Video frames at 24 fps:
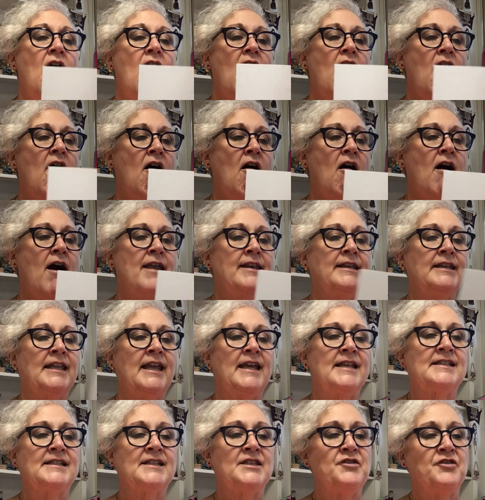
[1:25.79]
on
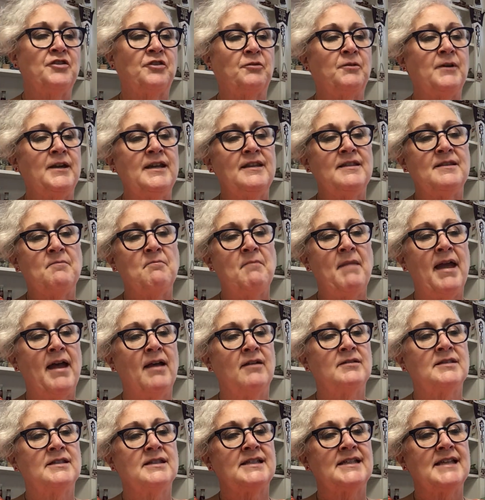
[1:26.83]
lesson 3, the
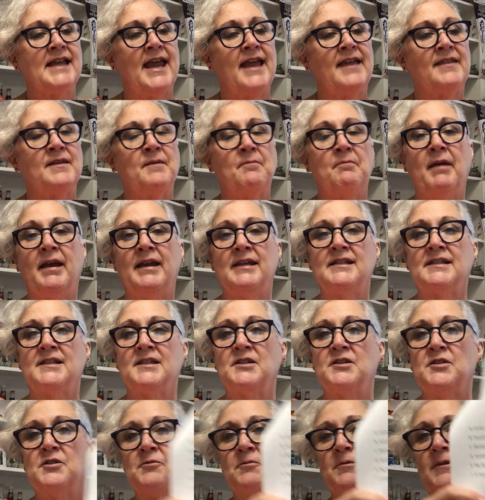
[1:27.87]
mountains and the
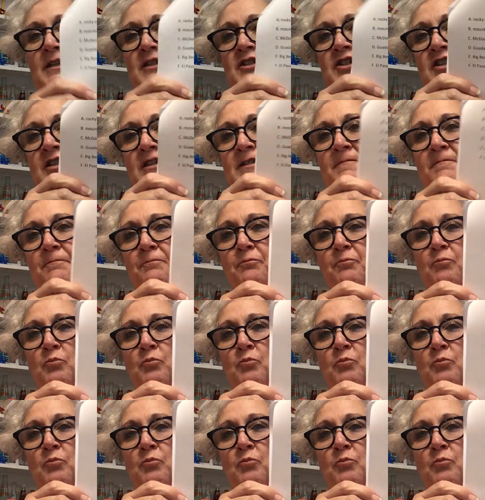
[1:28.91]
basins region.